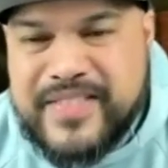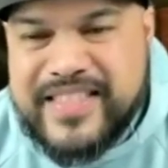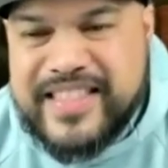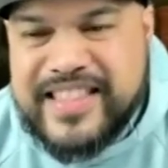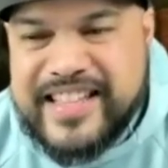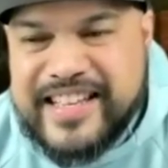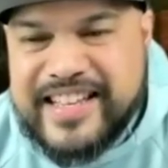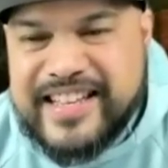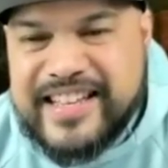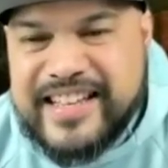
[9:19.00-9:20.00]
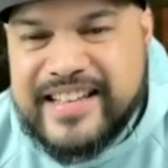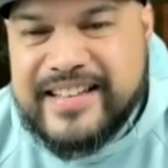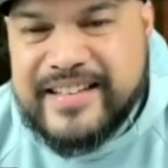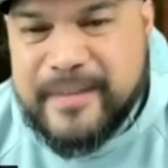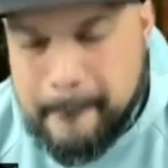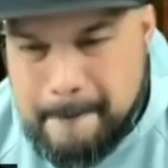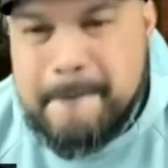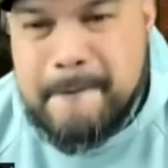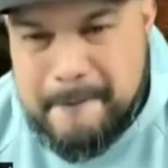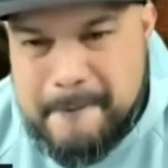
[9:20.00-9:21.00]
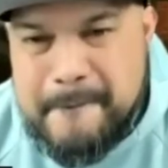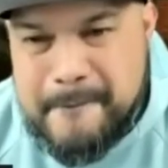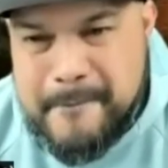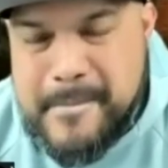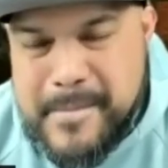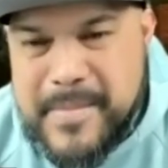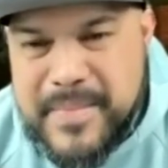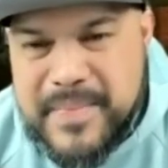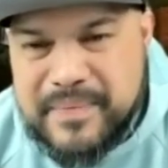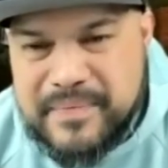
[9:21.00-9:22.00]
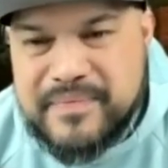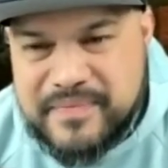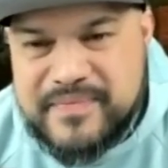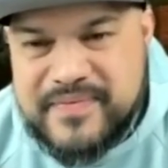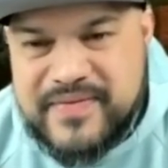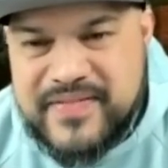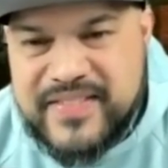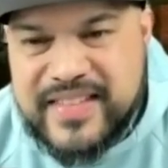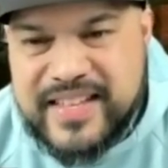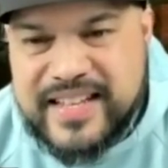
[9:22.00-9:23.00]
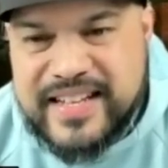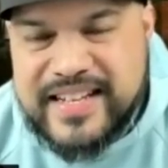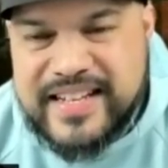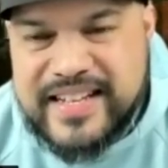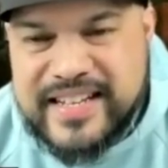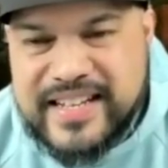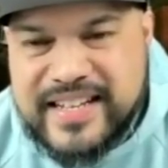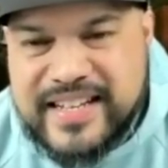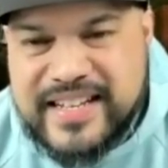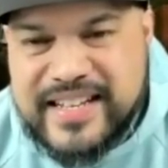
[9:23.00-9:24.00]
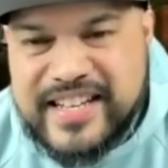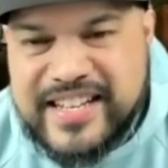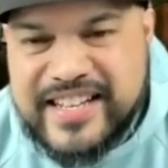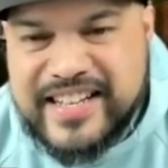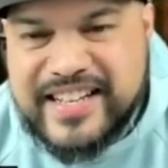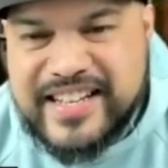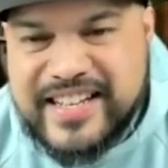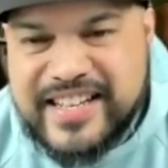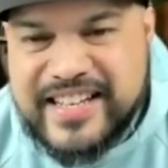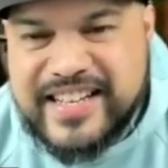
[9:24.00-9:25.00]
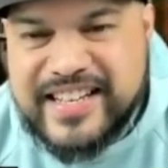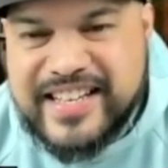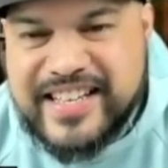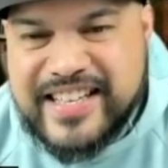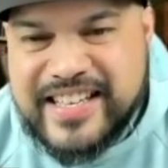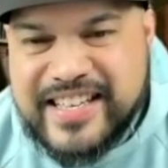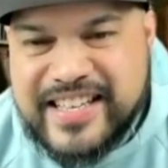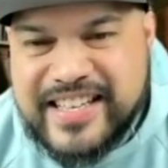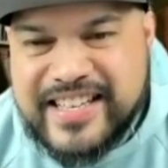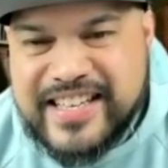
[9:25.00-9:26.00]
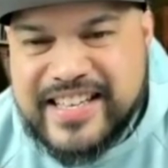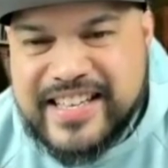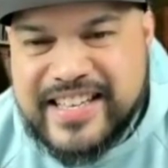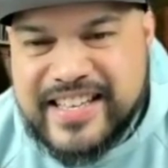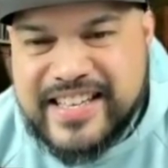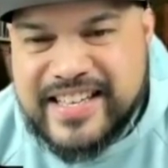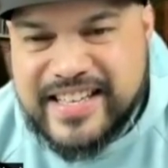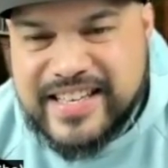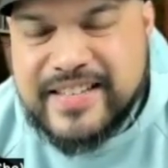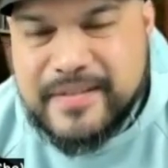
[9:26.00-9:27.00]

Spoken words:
(not speaking)